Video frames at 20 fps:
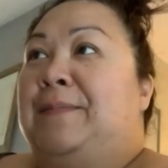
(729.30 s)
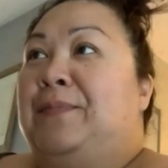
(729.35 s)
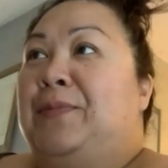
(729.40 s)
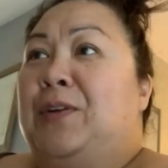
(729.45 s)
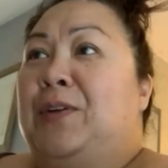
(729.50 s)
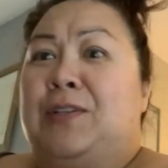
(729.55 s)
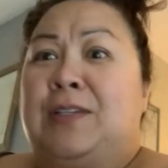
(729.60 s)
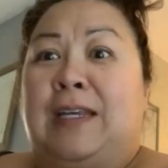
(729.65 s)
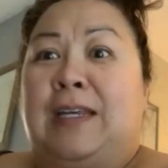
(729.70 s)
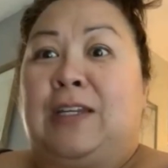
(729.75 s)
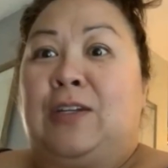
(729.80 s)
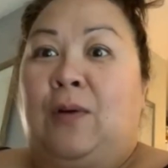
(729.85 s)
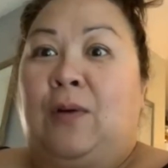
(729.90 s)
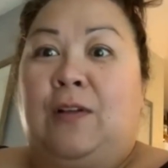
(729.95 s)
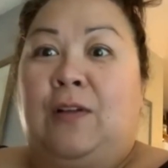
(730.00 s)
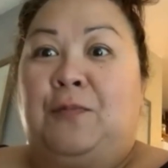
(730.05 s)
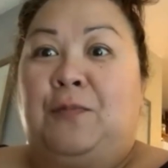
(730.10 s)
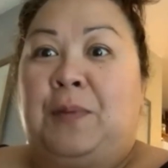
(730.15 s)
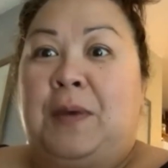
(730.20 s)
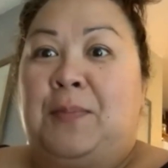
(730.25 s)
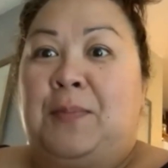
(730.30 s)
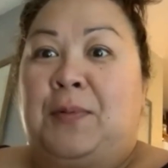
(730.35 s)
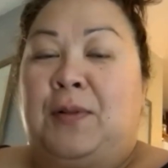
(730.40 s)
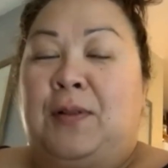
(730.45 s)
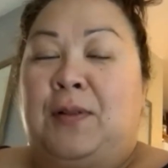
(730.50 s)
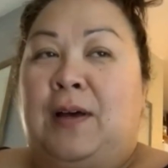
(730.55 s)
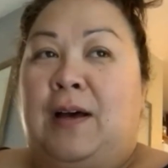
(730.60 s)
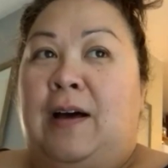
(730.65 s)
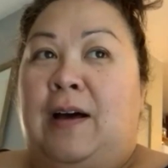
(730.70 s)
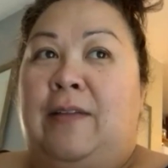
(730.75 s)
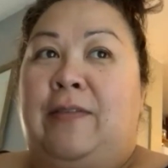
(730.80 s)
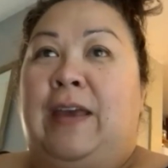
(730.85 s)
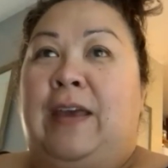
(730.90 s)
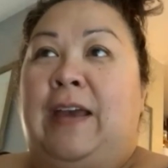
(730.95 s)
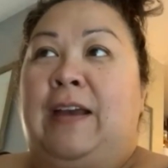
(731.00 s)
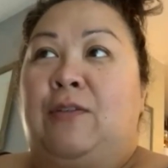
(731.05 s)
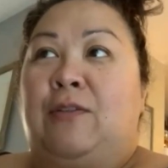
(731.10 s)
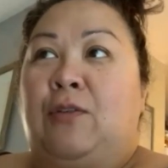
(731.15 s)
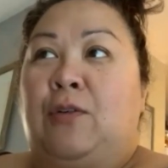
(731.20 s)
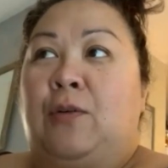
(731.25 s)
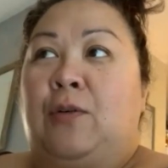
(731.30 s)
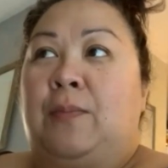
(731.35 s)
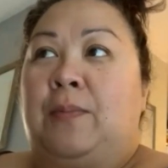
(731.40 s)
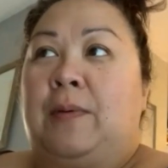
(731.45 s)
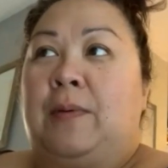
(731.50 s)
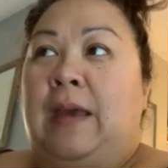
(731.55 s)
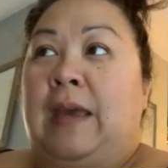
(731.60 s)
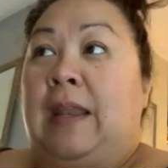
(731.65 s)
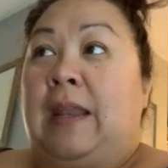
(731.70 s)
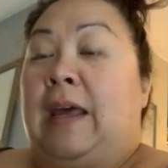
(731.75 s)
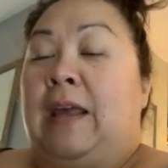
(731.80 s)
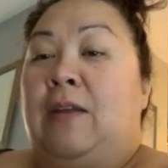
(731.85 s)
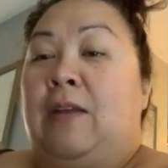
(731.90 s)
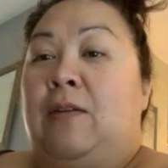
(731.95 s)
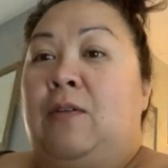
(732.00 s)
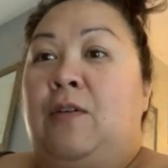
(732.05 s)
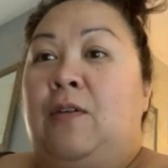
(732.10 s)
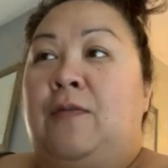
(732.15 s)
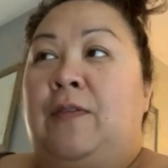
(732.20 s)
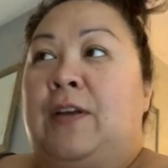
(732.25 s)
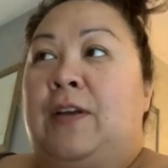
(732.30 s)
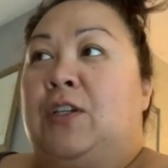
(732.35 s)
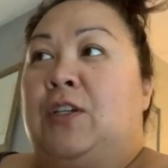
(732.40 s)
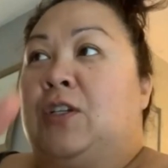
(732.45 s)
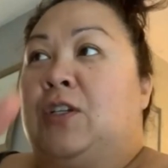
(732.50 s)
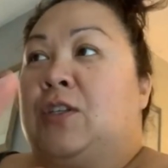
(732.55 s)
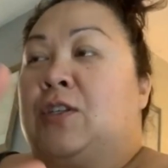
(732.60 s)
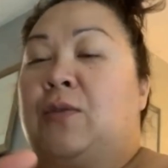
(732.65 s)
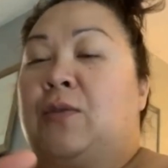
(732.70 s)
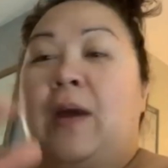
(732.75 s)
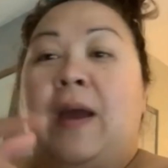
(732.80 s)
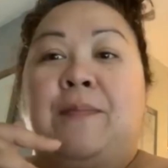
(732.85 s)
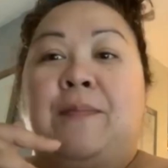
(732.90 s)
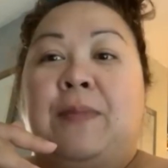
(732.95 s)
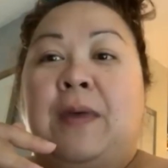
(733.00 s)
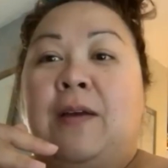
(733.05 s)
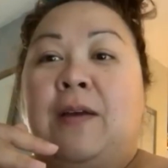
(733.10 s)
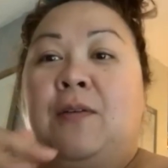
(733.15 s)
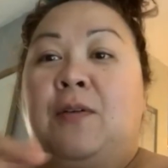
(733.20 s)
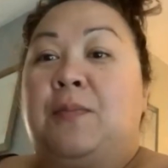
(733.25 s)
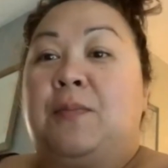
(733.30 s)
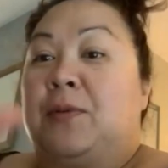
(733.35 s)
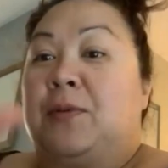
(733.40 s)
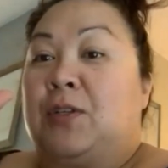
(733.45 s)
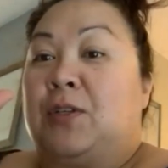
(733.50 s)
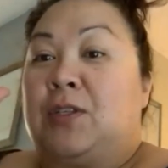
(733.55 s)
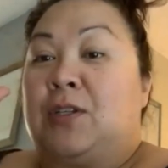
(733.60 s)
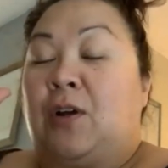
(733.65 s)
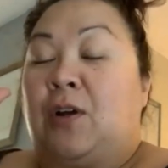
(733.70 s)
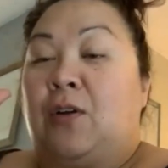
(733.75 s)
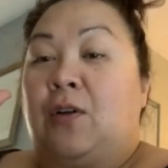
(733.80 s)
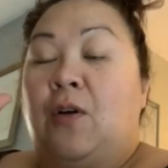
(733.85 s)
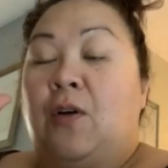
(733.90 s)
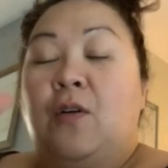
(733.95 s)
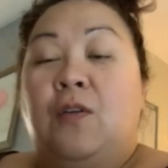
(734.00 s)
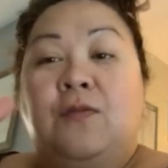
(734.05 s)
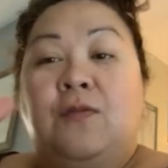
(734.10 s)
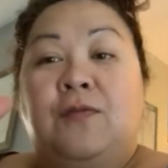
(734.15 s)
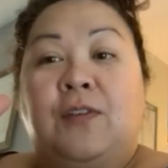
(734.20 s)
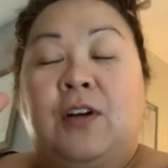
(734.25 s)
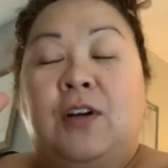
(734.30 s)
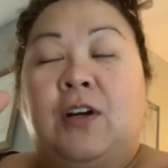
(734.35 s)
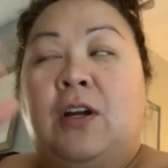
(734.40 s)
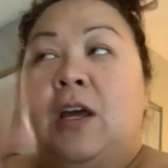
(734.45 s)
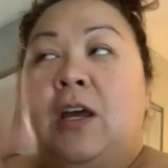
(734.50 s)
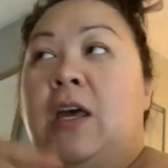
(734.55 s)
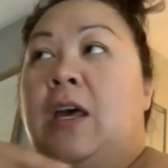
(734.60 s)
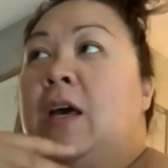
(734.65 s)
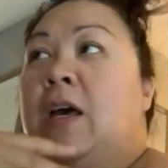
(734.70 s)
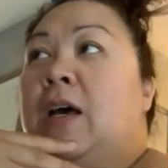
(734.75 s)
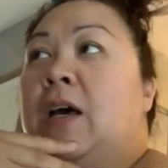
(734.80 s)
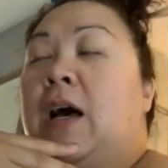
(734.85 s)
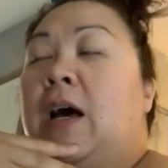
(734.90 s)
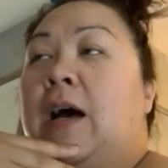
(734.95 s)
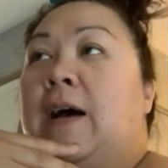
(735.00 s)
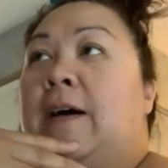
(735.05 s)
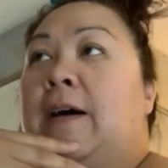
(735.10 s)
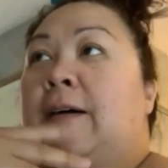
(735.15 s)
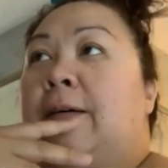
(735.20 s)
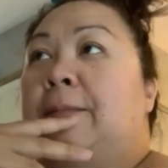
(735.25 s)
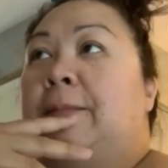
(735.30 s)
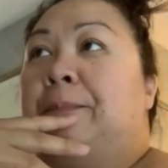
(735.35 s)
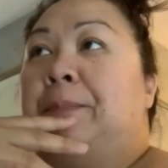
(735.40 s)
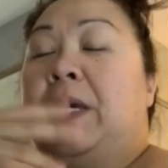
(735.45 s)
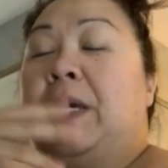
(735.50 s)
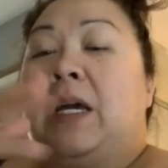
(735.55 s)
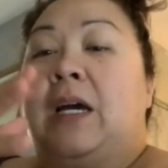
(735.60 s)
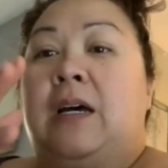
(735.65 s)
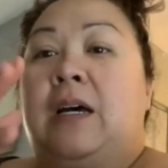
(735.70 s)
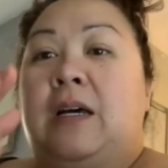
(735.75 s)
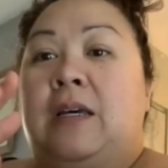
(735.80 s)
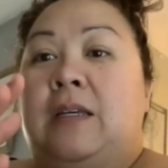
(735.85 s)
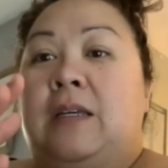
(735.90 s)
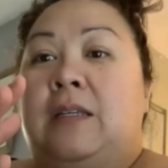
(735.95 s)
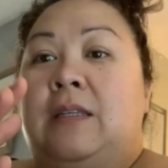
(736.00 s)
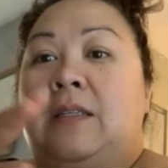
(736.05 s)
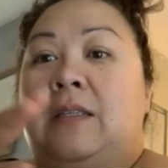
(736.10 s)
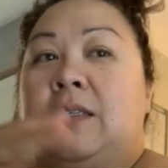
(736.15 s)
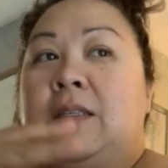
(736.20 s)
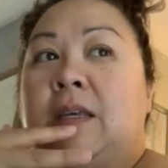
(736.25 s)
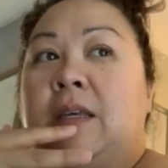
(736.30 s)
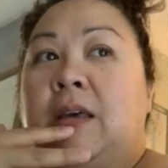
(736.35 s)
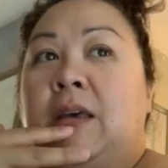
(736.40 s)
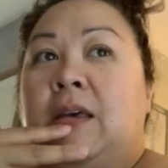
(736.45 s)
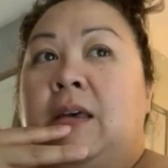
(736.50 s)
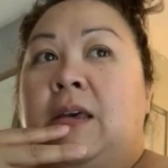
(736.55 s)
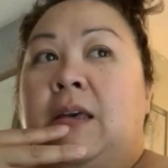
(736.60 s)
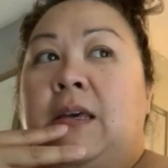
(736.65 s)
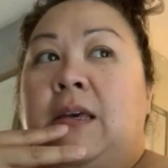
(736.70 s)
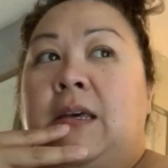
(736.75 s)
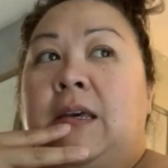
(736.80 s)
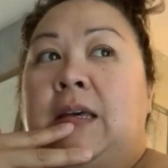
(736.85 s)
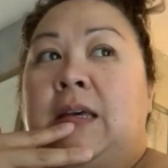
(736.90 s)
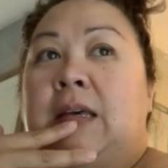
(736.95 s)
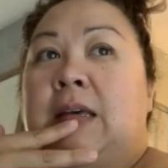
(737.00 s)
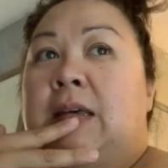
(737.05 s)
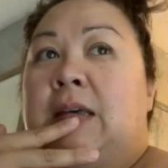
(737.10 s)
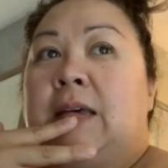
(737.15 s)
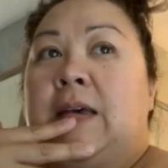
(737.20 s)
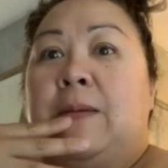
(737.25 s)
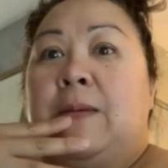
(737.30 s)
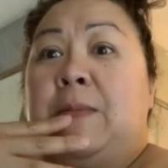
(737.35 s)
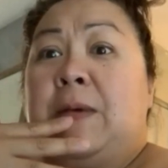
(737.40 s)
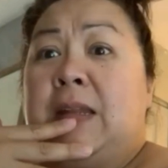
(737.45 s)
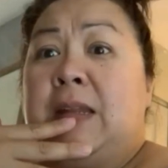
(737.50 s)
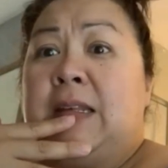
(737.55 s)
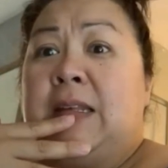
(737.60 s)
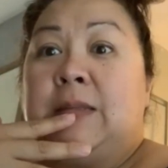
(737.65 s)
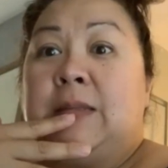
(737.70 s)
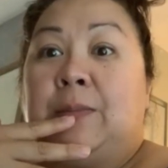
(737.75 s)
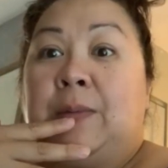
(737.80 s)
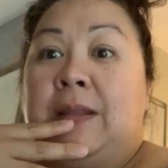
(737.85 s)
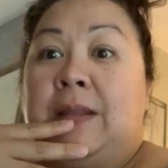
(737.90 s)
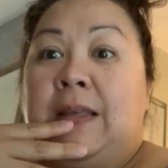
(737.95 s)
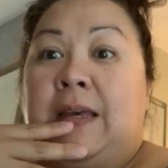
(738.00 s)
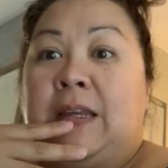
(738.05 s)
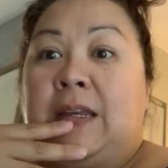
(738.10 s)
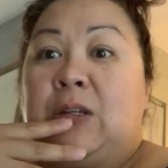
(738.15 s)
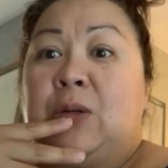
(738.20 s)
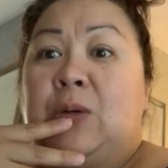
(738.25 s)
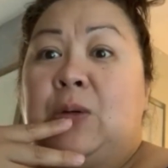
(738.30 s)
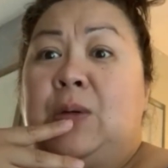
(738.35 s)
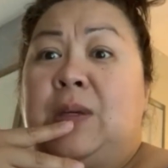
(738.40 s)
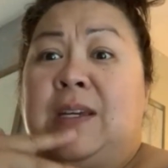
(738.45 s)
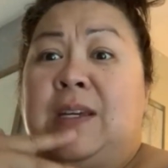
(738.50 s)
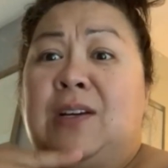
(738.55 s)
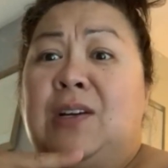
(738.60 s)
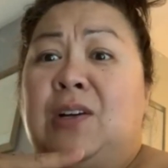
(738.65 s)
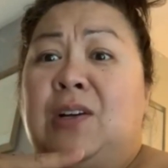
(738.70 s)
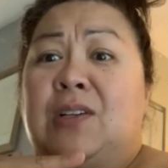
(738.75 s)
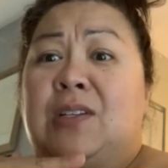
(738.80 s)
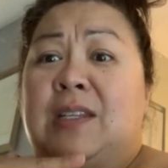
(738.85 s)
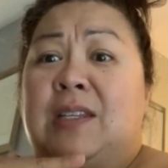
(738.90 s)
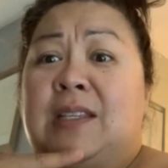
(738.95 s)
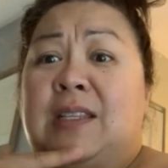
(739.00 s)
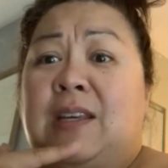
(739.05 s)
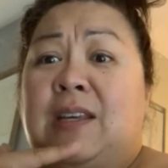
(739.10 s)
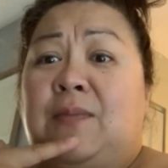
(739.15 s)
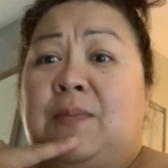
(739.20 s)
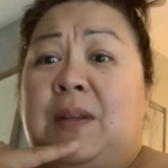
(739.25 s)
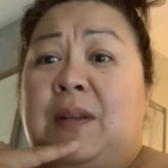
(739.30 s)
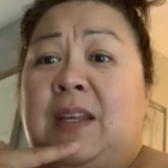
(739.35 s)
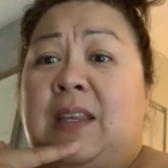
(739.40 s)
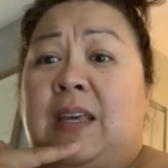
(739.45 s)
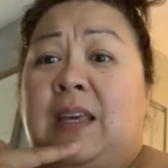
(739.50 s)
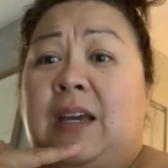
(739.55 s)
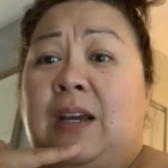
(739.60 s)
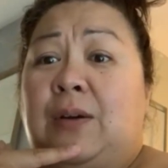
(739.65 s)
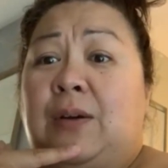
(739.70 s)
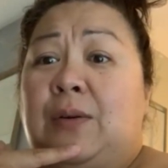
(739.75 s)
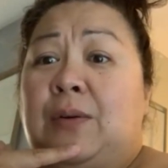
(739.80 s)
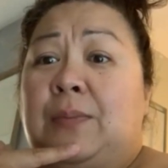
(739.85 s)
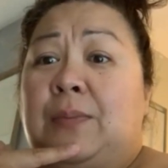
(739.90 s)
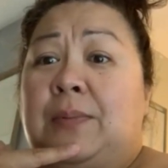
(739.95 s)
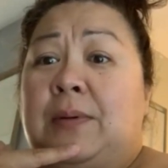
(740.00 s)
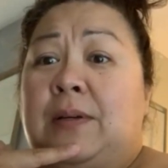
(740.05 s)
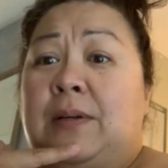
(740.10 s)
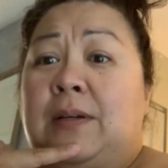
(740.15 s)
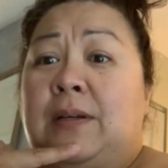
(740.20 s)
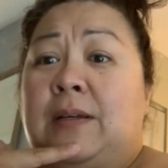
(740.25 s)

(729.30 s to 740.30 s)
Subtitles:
There's like 12 people on that group. And I don't know if I should just scrap that group and just start over. Because I mean, it's been like 2 years since I've been in that group.